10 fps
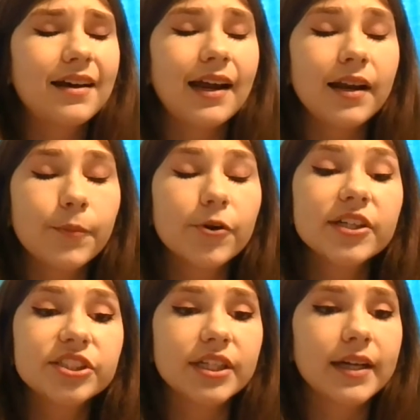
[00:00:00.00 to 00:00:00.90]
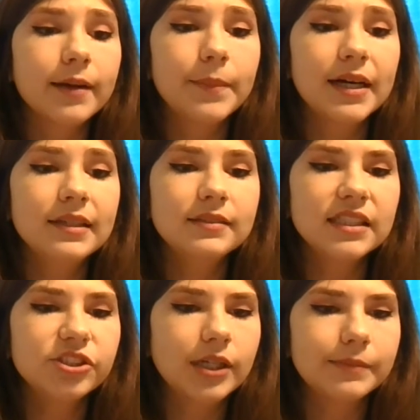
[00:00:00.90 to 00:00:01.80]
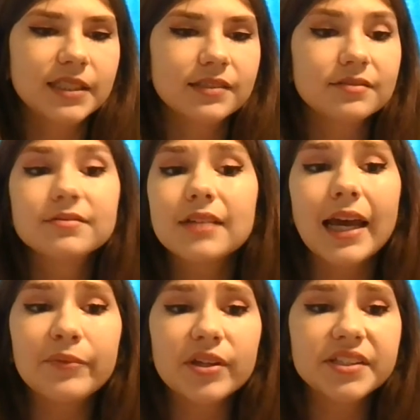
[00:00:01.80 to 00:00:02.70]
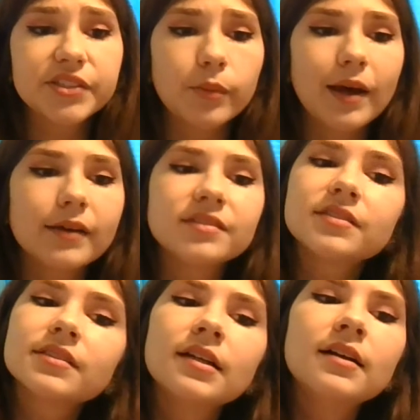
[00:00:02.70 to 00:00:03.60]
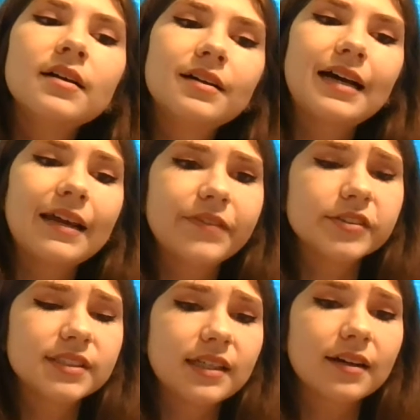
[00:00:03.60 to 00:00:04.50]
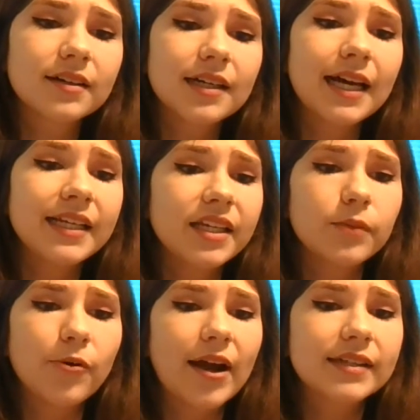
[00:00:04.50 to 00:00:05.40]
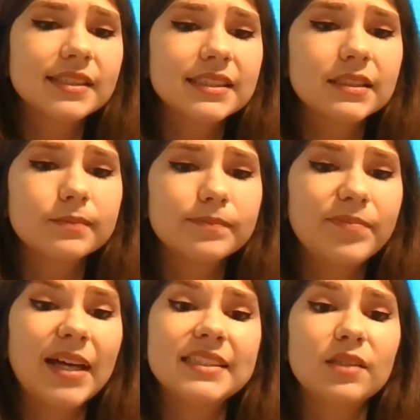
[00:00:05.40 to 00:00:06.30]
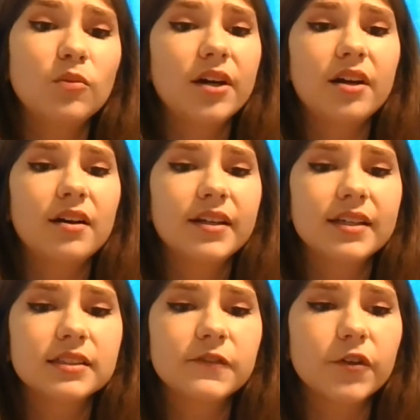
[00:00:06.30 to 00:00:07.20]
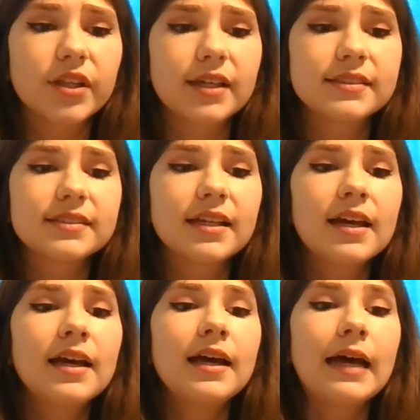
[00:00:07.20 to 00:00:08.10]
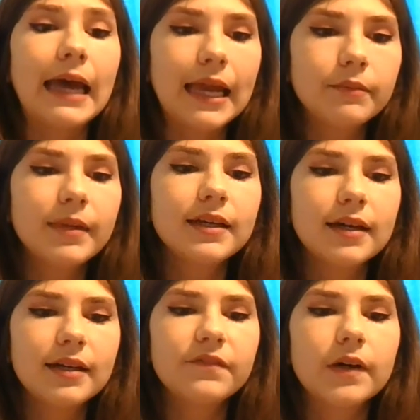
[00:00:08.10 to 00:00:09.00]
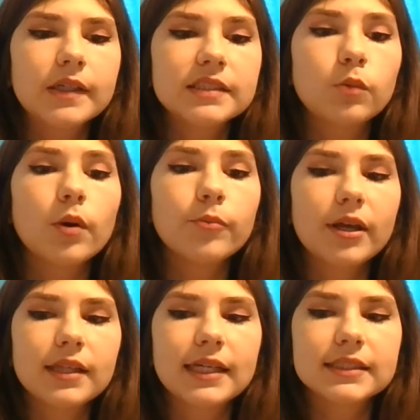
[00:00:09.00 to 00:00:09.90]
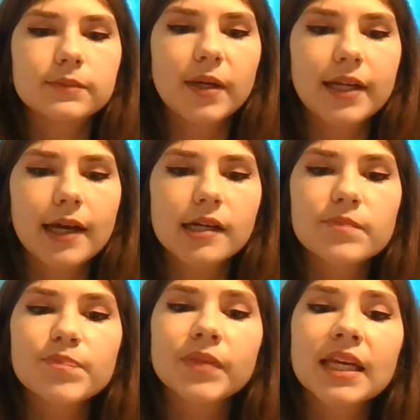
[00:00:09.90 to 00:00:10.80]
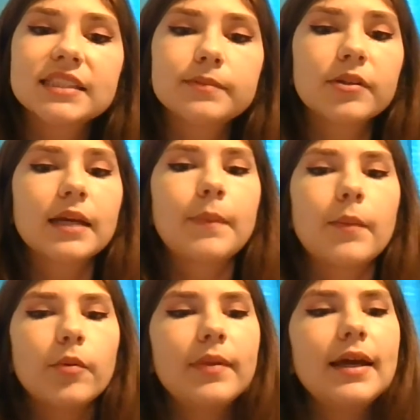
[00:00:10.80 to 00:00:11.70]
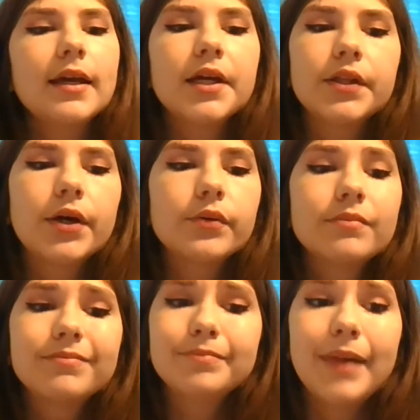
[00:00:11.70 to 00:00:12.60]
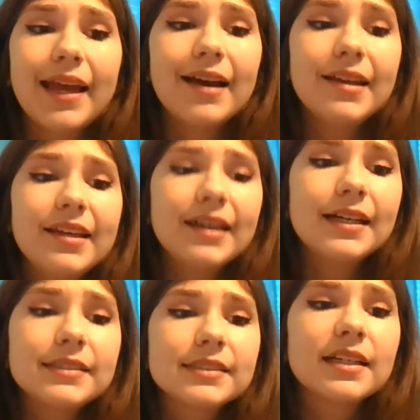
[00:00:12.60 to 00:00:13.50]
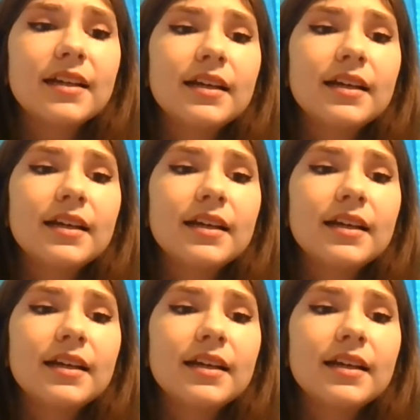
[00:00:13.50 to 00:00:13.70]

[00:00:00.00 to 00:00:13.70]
"I appreciate it, but," he chimed in, "I really don't mind." I felt stuck. I needed the practice. I didn't want an audience for this. I aimed my gun and felt his warm breath against my neck. He smelled like peppermint and cologne. "May I?" he asked.